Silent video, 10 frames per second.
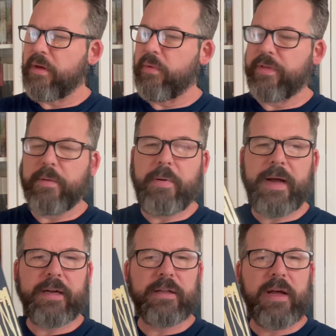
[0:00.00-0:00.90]
with the
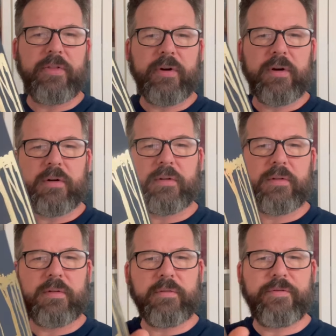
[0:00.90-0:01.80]
bonded leather
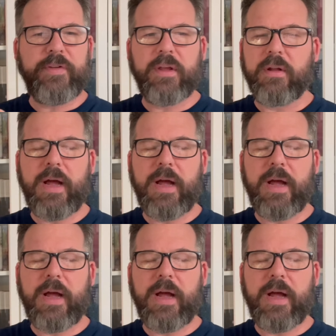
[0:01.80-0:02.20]
feel.